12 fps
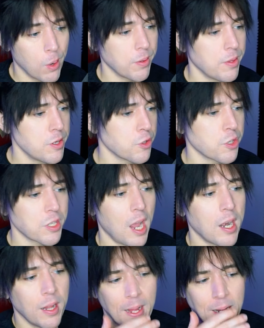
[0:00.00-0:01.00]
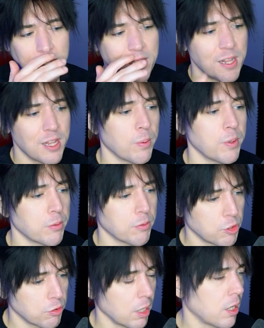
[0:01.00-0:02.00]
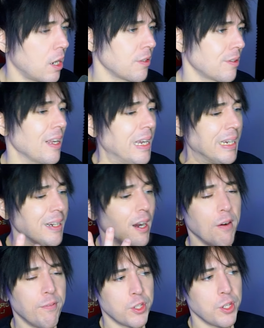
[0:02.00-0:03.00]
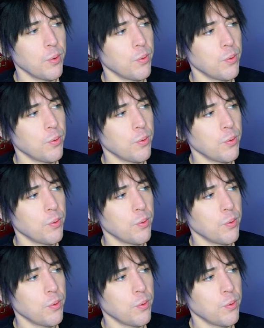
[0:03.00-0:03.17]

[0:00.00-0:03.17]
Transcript: and then you're just kind of like sitting there with the retreat cost of 2.